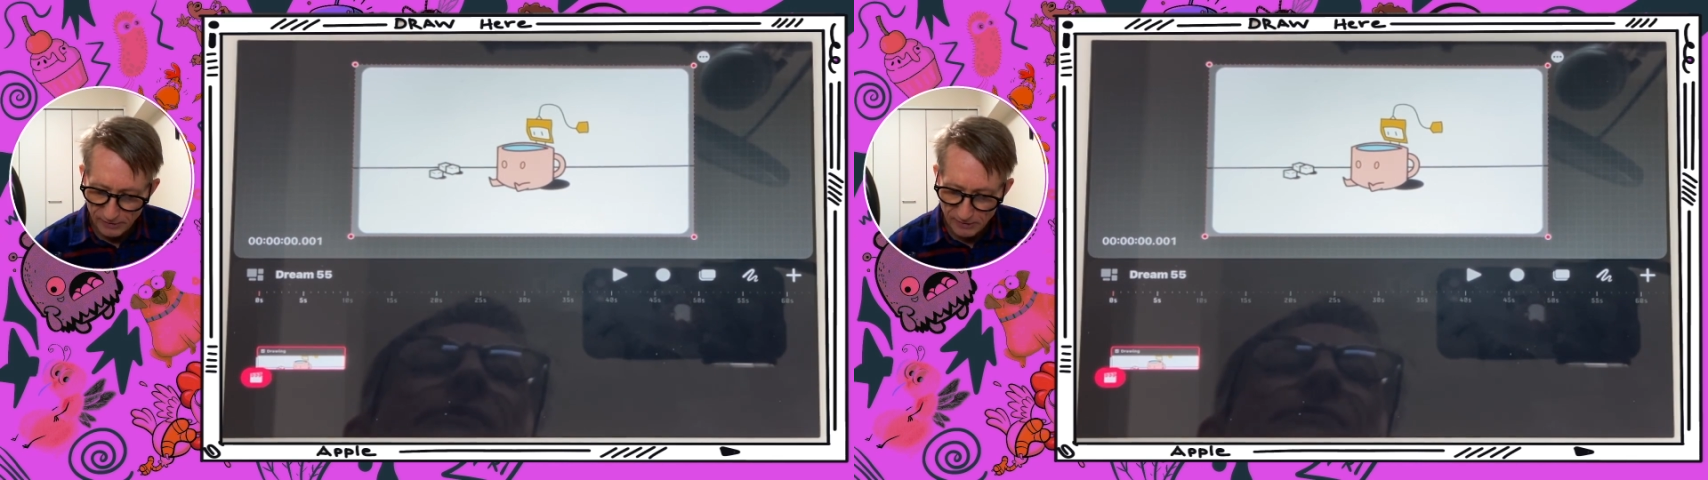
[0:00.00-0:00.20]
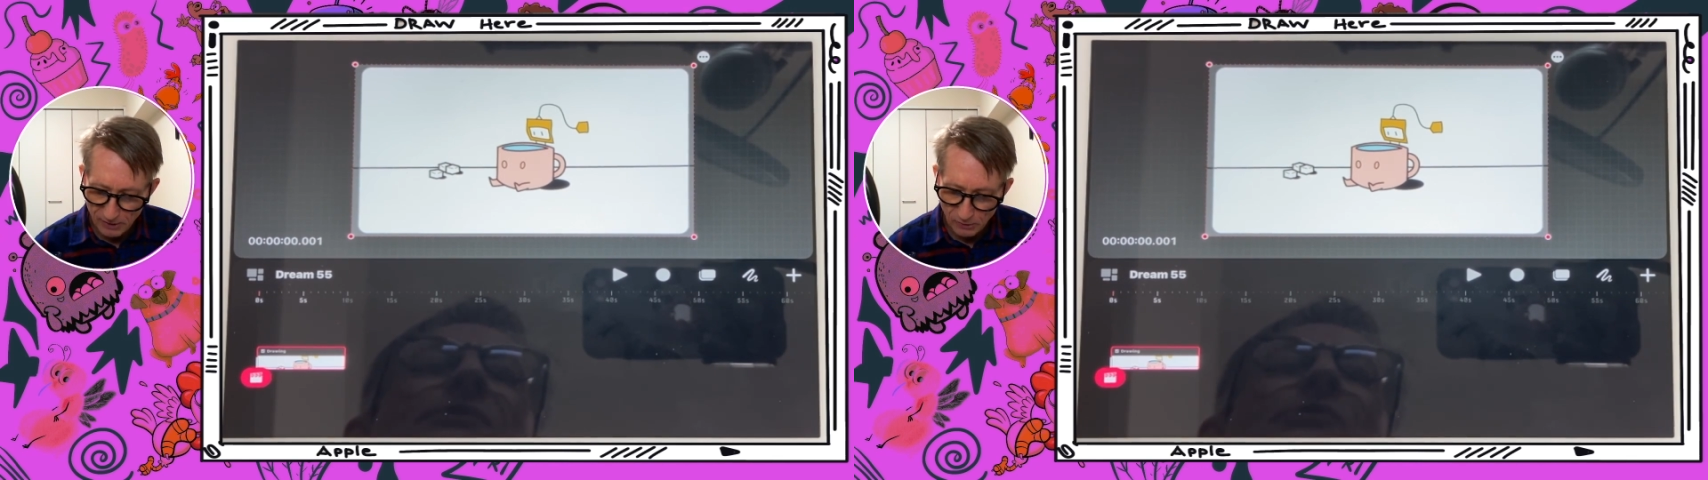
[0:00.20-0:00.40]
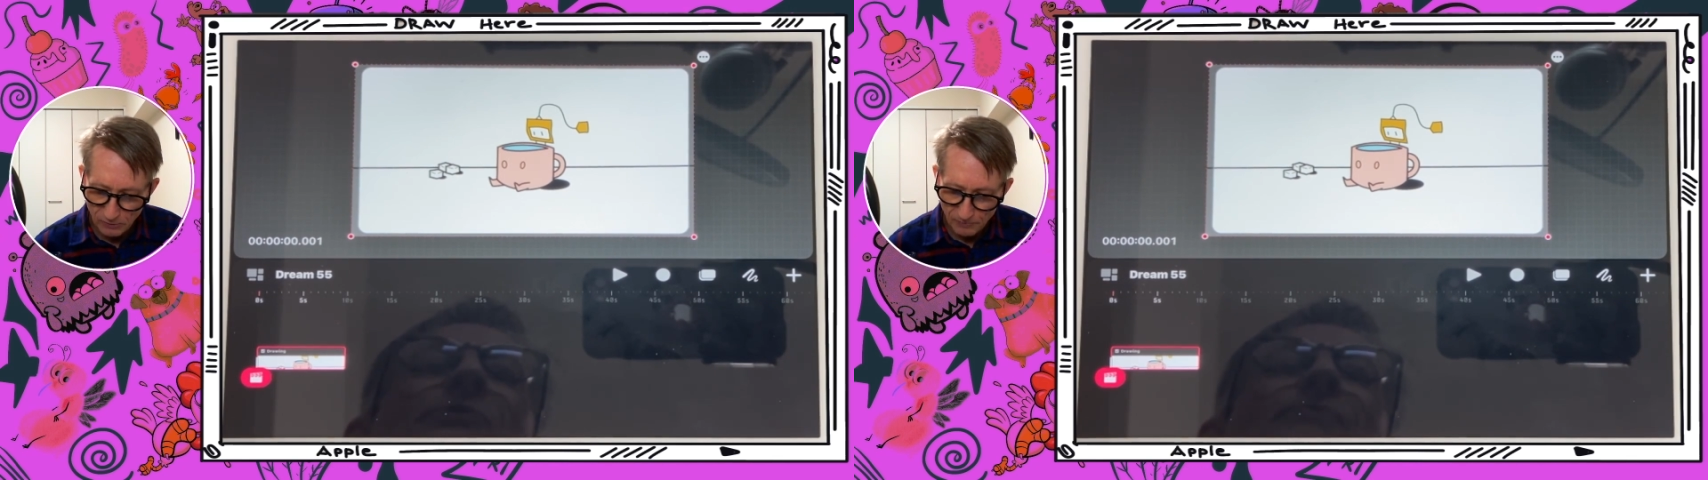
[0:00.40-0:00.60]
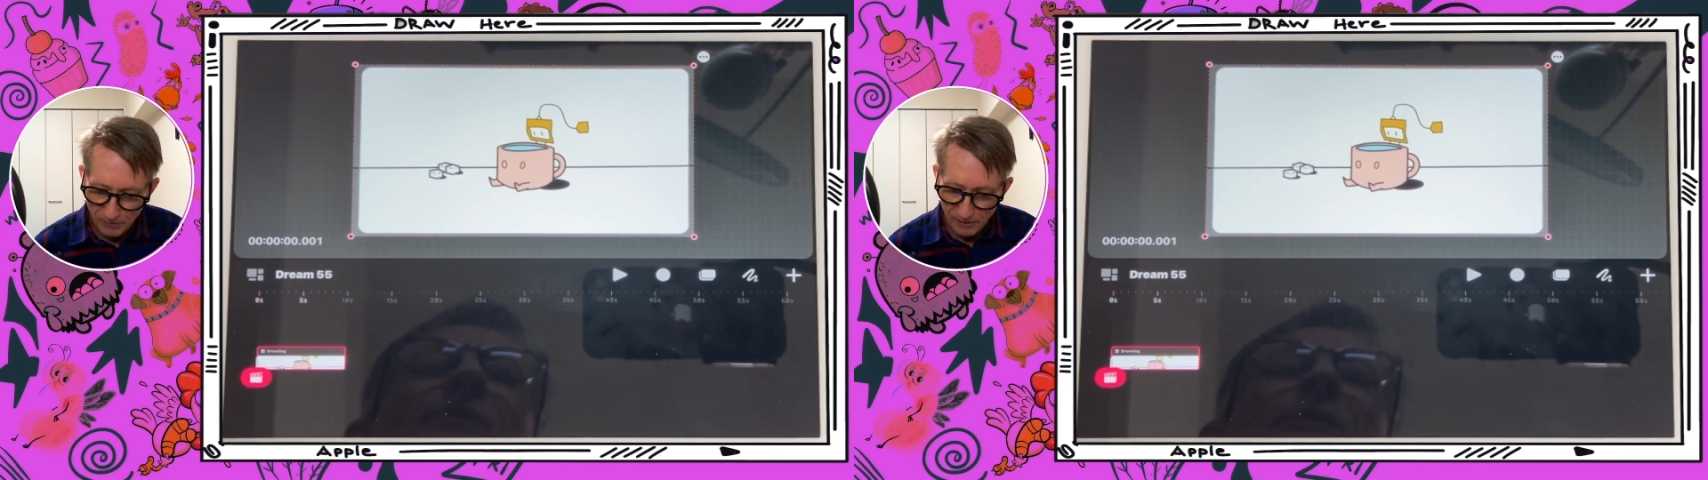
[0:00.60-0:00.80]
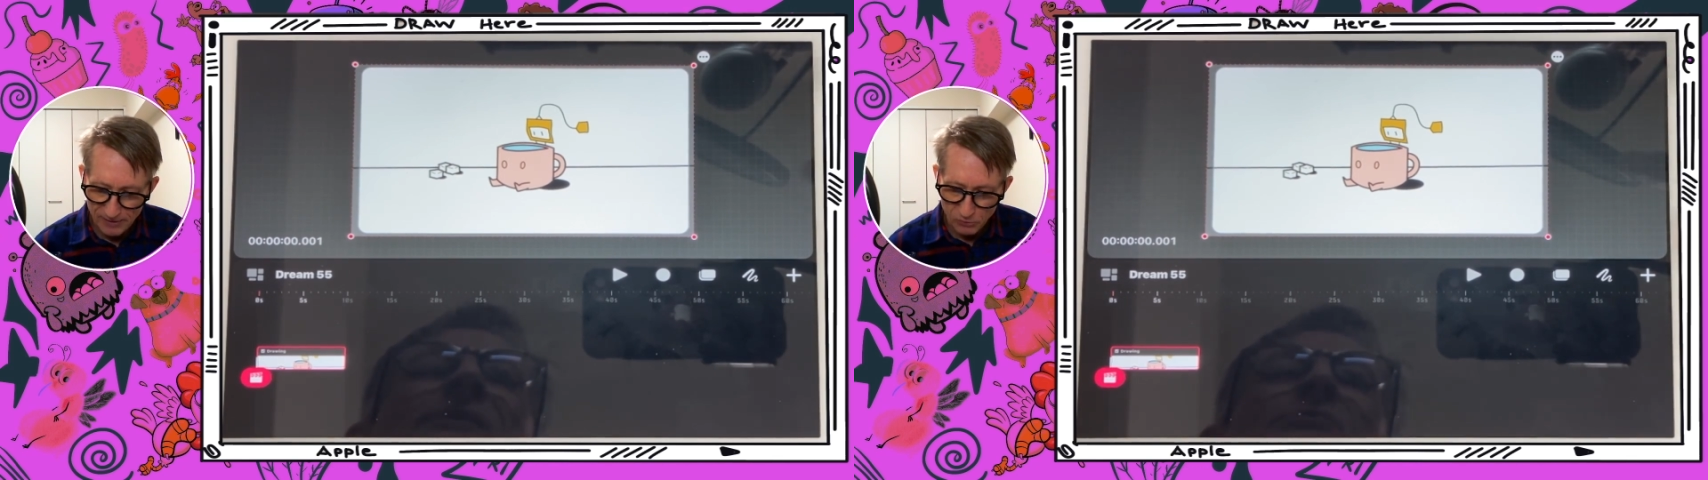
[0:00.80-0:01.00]
So
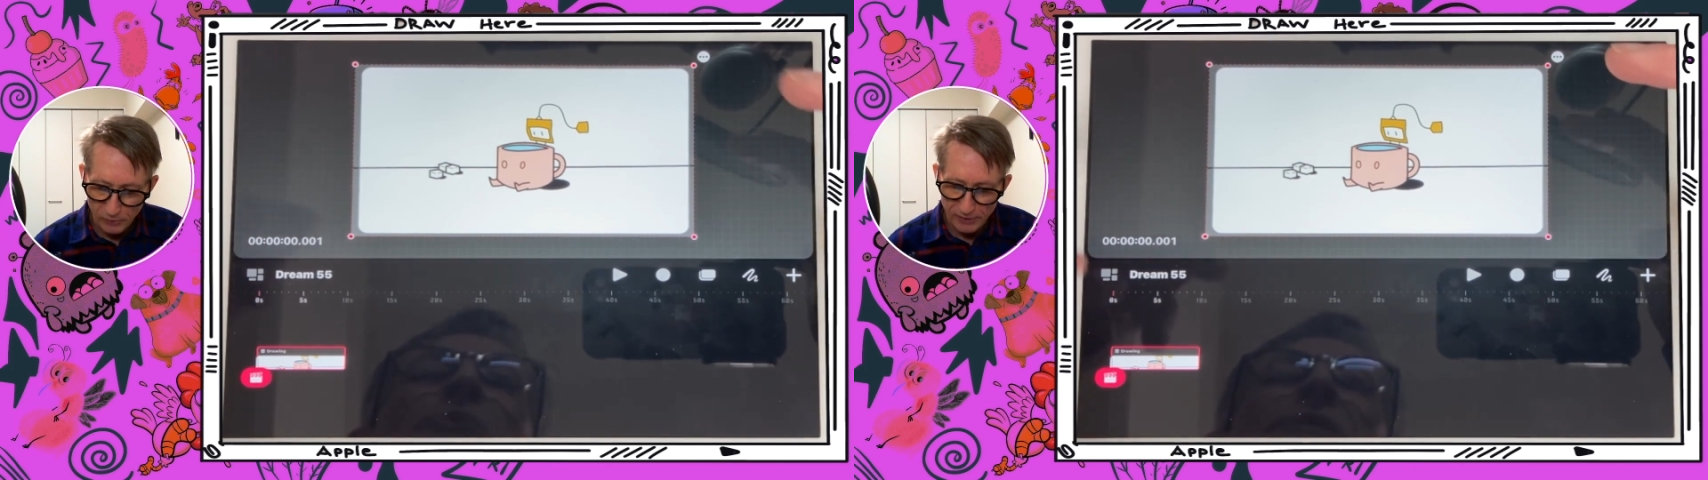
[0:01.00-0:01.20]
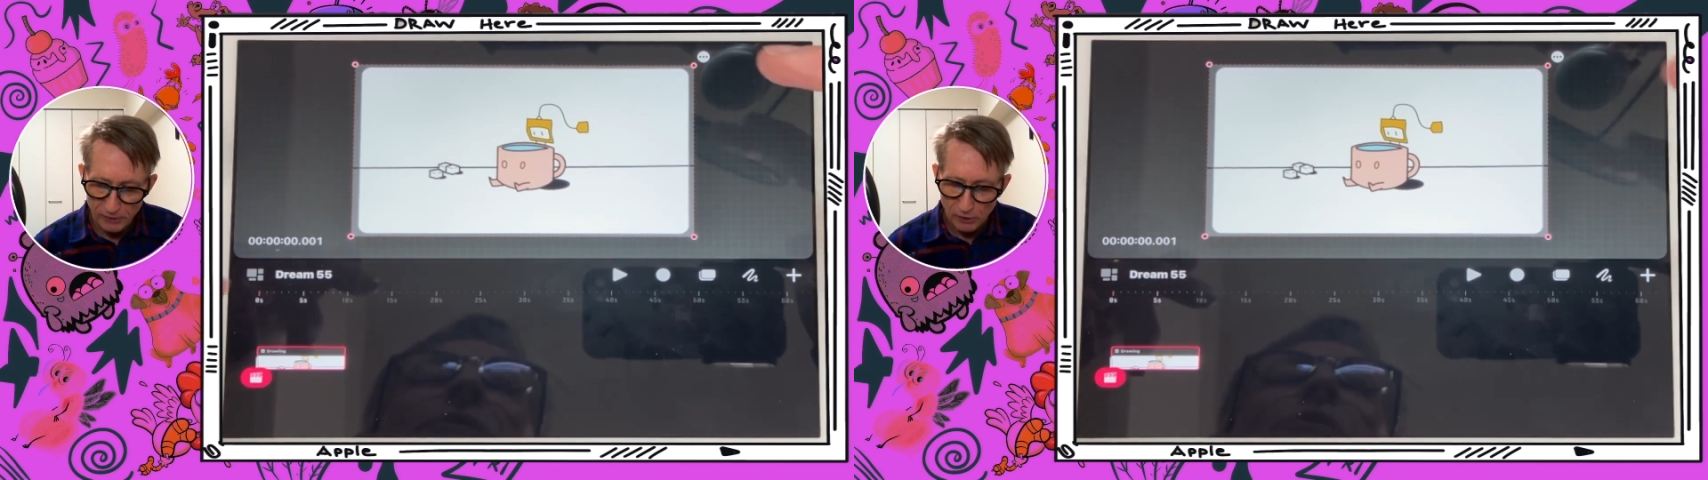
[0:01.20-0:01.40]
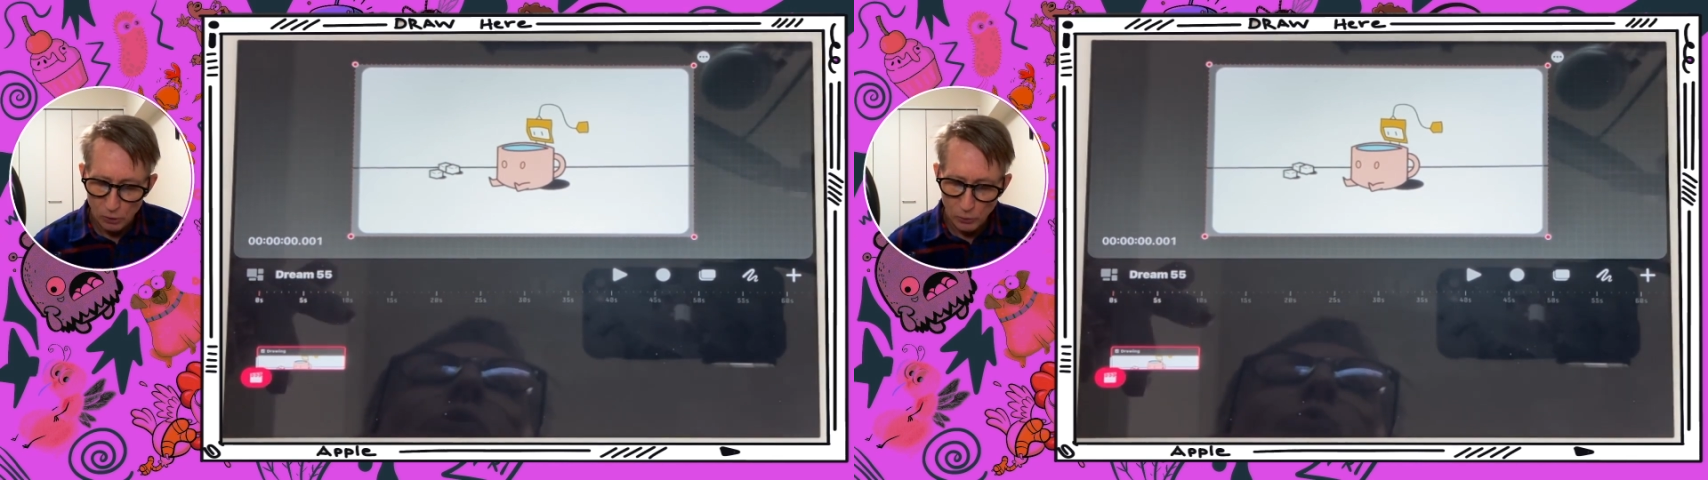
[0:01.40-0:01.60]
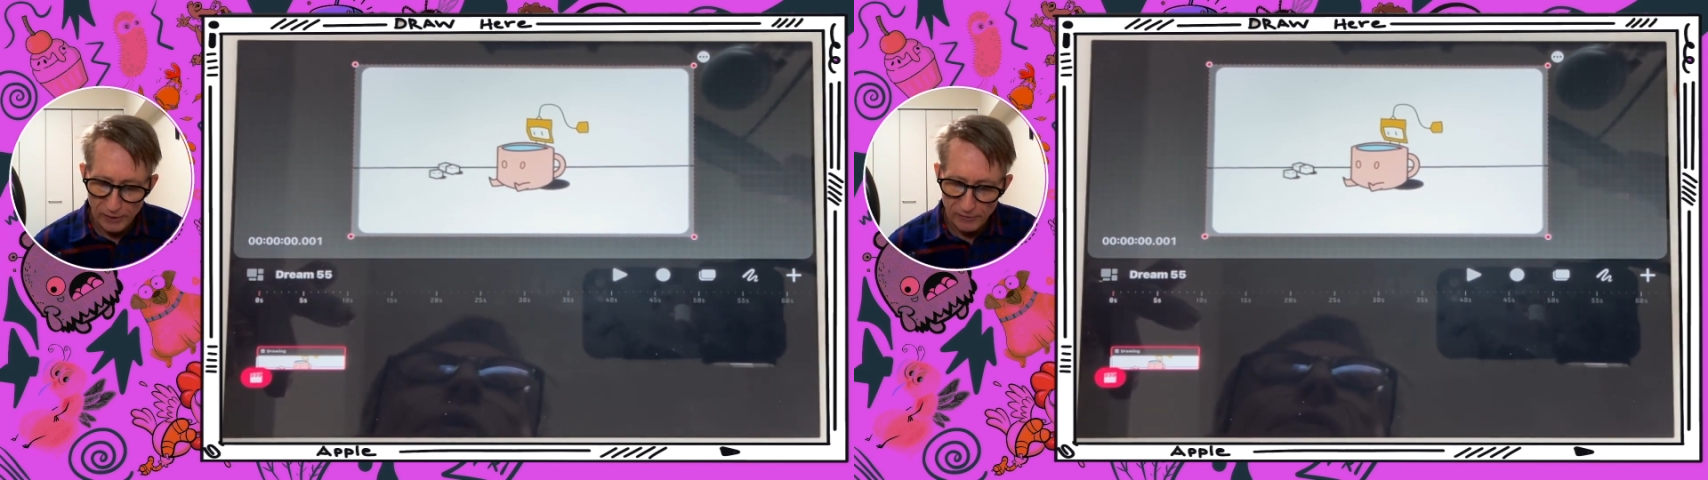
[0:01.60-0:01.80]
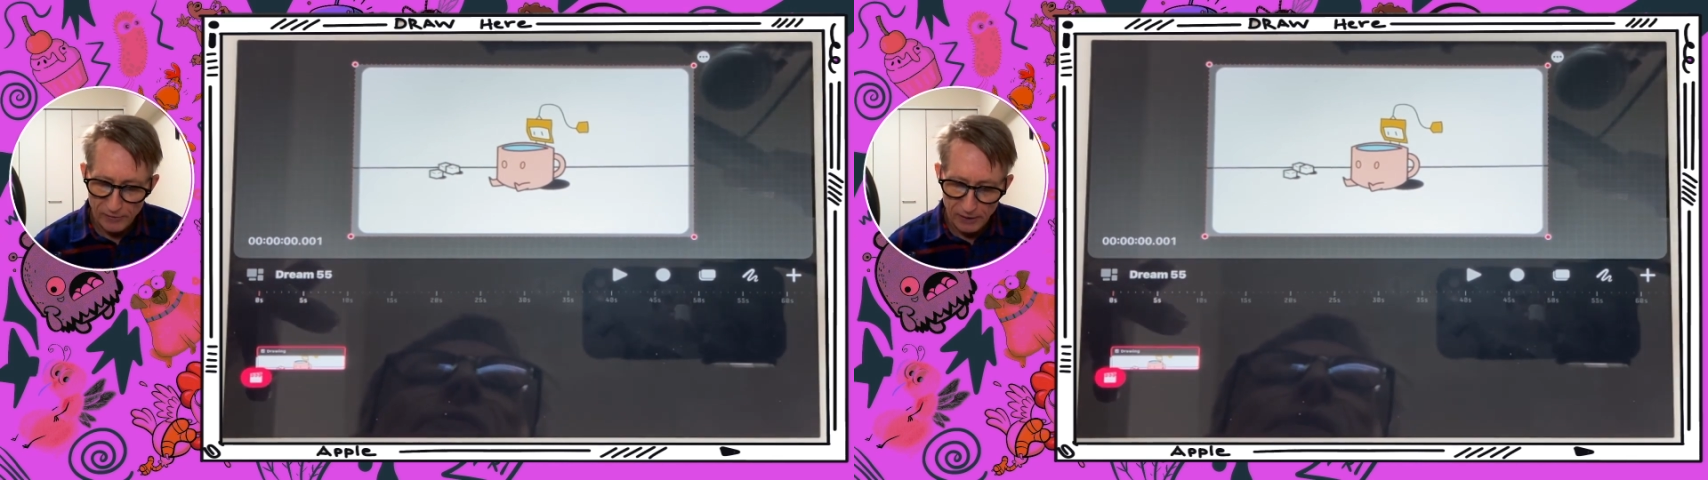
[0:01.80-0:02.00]
because
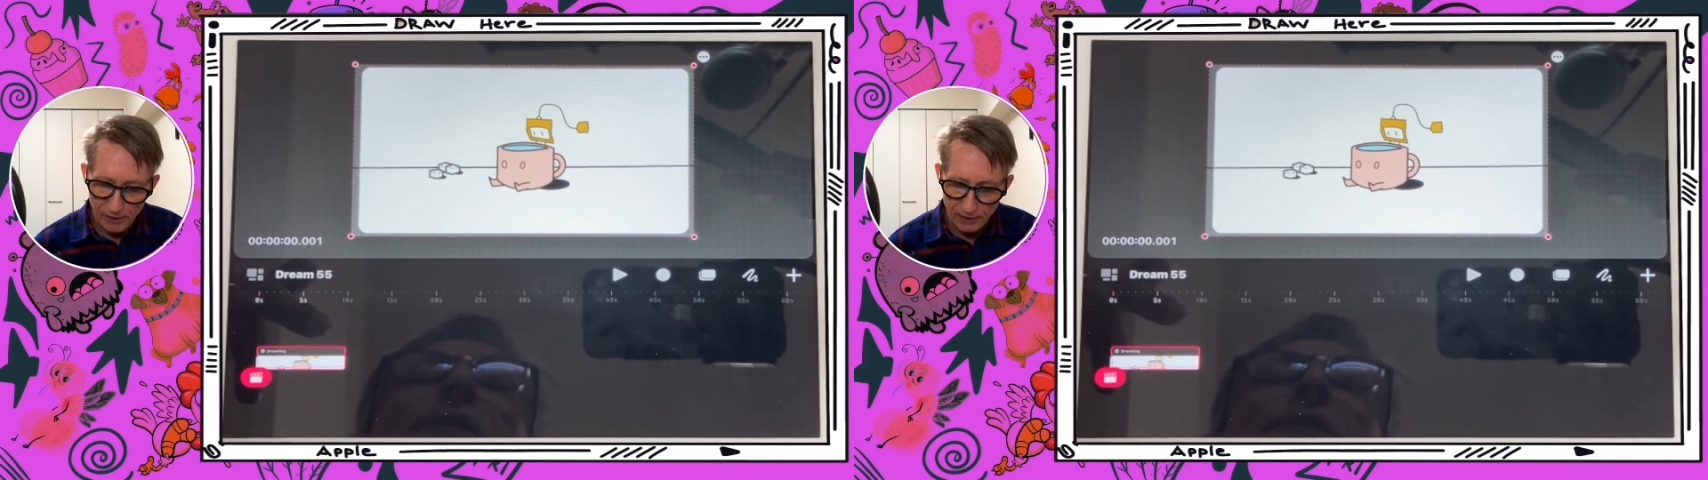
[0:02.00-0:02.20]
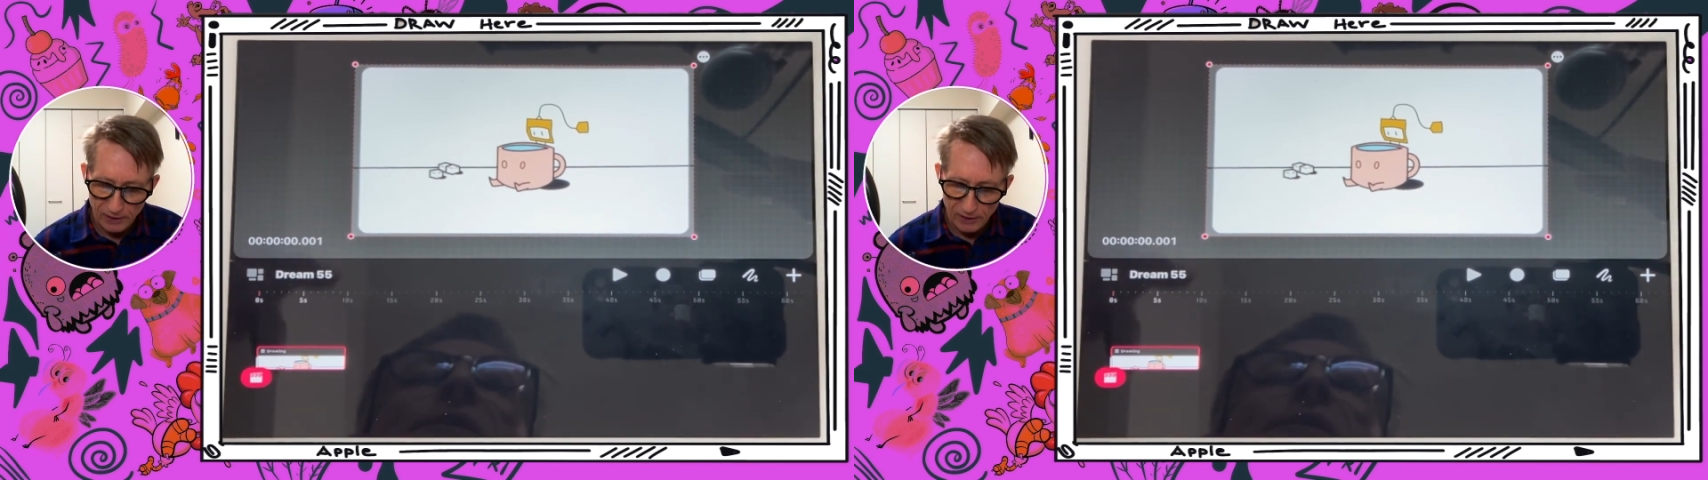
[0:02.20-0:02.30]
when the